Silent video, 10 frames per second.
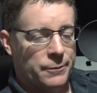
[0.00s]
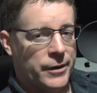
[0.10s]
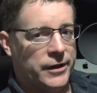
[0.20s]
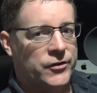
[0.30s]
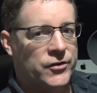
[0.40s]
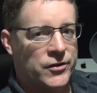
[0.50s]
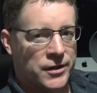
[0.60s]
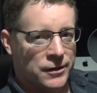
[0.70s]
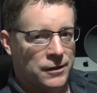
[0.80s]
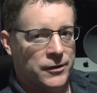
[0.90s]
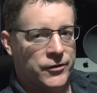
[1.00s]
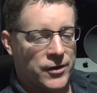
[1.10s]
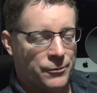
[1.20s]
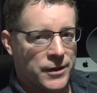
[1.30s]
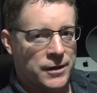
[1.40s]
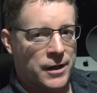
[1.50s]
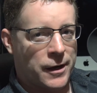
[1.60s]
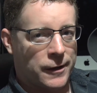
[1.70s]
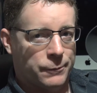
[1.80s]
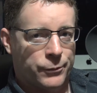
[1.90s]
but it's still something that
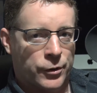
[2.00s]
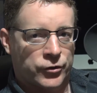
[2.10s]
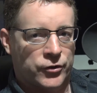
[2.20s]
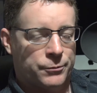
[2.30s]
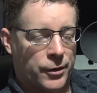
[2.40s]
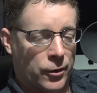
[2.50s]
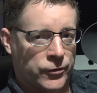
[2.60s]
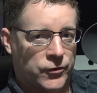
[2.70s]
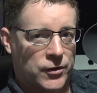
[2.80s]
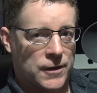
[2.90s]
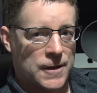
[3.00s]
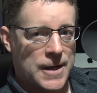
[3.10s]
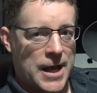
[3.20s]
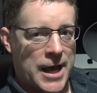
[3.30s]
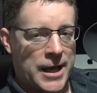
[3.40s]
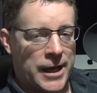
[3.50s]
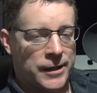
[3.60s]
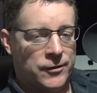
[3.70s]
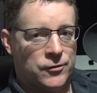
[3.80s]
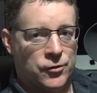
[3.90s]
I can push and post
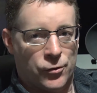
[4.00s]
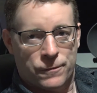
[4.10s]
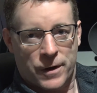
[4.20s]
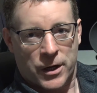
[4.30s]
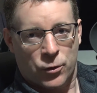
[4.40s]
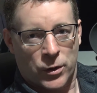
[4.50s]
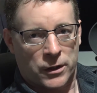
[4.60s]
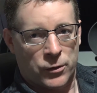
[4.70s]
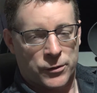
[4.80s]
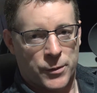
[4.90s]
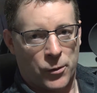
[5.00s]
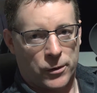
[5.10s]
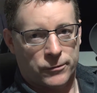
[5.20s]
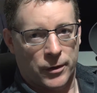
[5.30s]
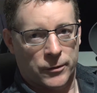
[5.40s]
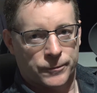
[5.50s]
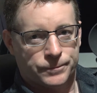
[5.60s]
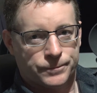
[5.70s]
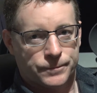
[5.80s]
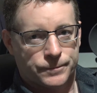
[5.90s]
and do very quickly with my workflow.
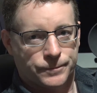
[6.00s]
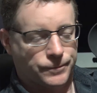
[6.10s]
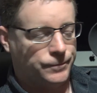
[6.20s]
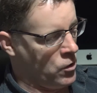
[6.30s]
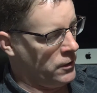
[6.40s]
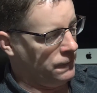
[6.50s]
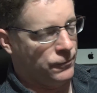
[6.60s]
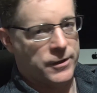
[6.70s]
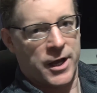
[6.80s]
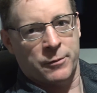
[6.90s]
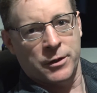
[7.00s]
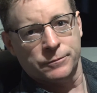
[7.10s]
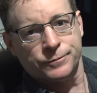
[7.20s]
Wonderful camera.